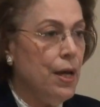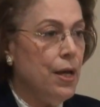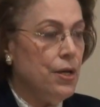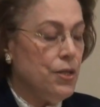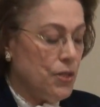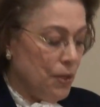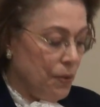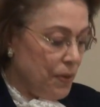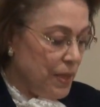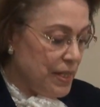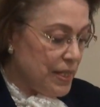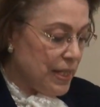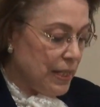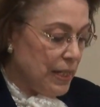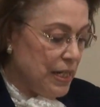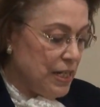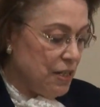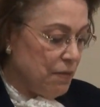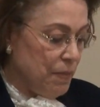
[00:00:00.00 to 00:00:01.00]
So this
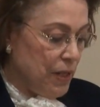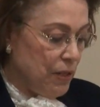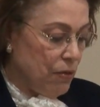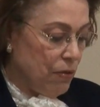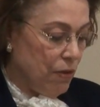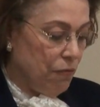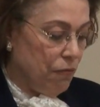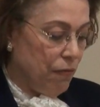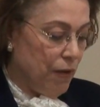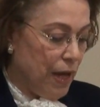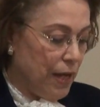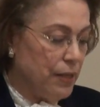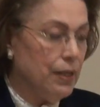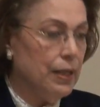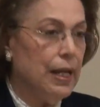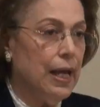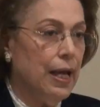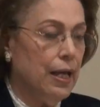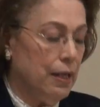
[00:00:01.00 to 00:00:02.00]
leads me to the
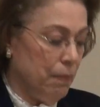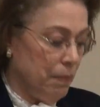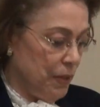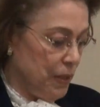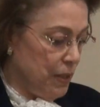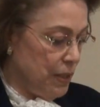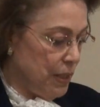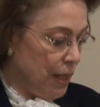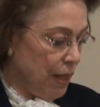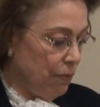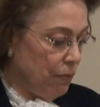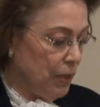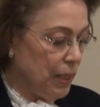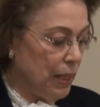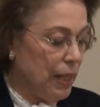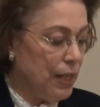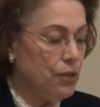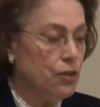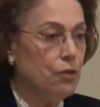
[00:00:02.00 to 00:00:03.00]
final element I would
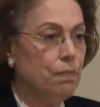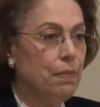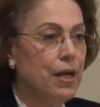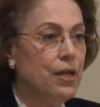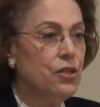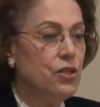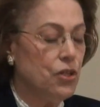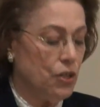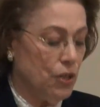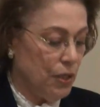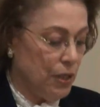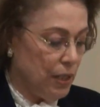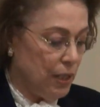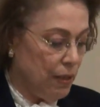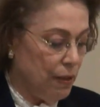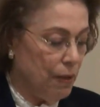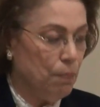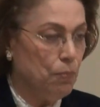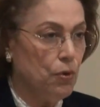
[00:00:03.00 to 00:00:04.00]
like to mention
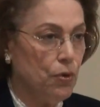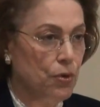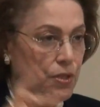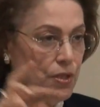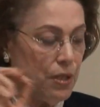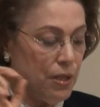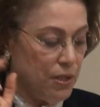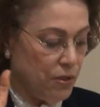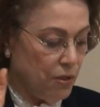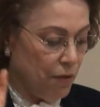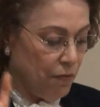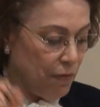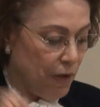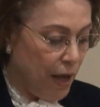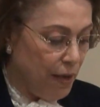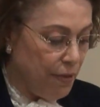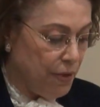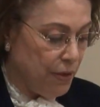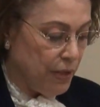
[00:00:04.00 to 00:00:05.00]
in the process of
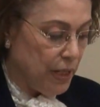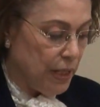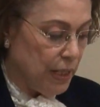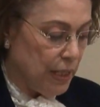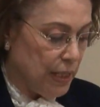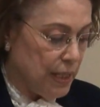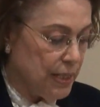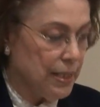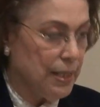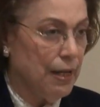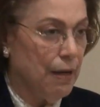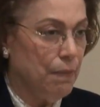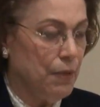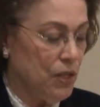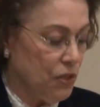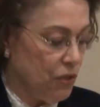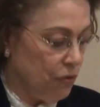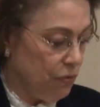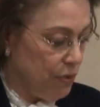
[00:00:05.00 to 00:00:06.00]
othering
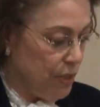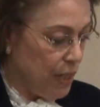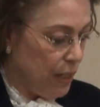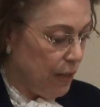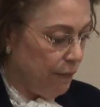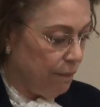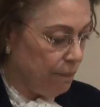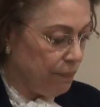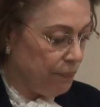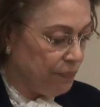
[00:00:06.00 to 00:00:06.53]
Islamic Sharia,